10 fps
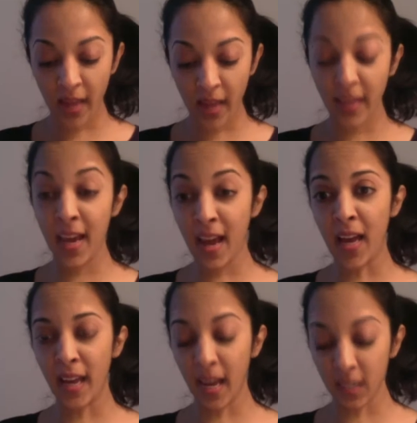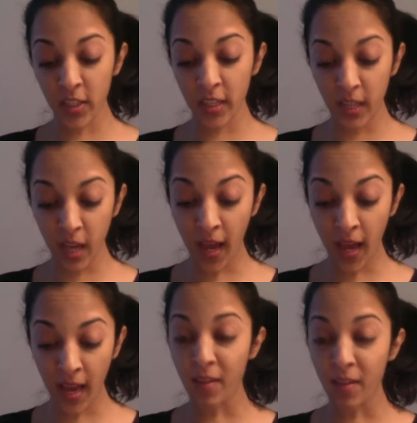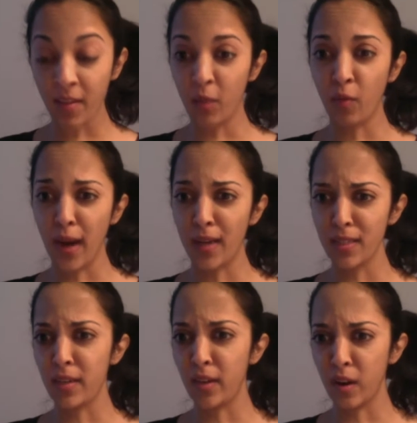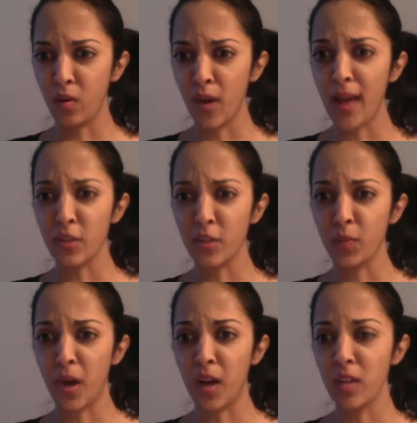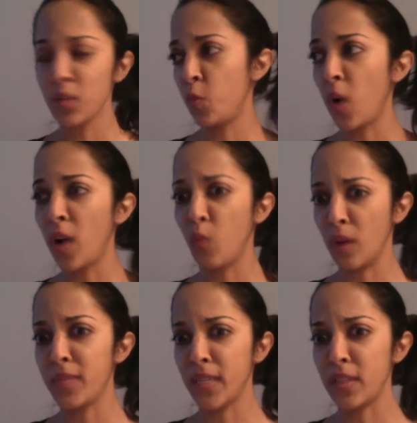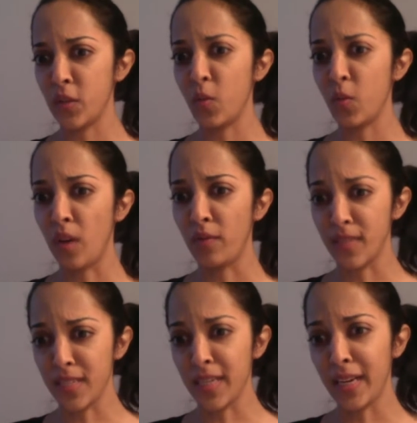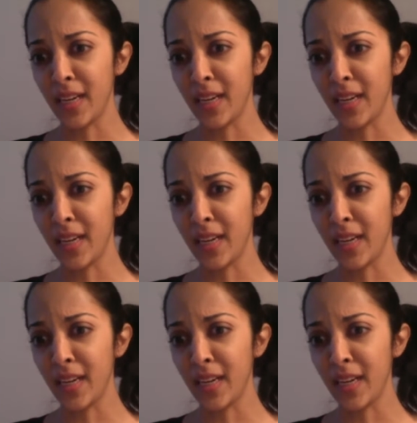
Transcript: yeah, I actually I have every right to know as your boss what websites you are visiting.